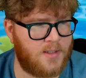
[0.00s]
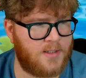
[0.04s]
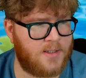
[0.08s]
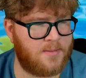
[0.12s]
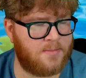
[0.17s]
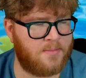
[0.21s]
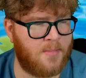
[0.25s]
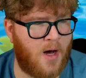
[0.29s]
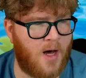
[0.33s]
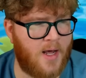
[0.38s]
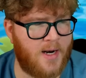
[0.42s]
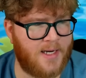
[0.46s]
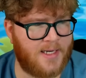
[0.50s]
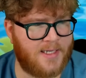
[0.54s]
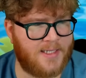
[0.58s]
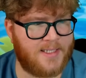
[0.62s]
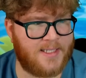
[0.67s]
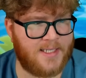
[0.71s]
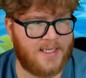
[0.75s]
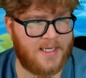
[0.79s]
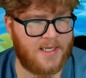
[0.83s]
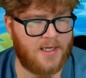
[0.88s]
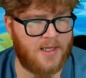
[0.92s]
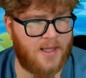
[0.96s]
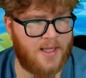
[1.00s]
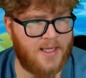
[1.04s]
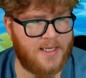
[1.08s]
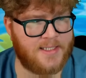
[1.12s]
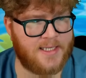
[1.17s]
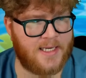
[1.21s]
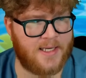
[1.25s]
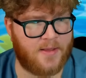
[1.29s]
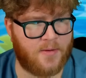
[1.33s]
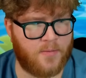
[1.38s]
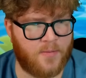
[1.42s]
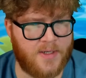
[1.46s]
Demonic Deal
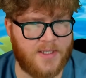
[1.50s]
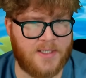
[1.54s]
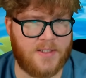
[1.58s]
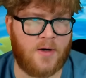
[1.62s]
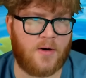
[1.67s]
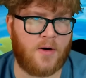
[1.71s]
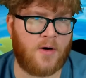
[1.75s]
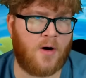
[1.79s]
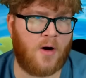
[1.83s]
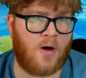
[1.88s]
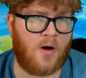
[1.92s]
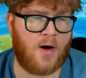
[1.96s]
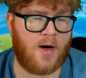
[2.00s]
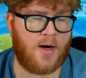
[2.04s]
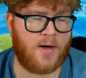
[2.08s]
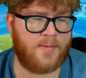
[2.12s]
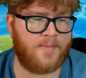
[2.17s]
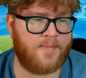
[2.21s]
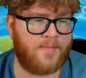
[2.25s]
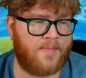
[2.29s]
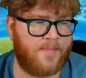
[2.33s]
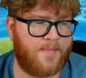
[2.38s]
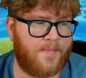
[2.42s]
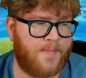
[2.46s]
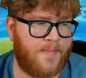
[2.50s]
is a 3-star card.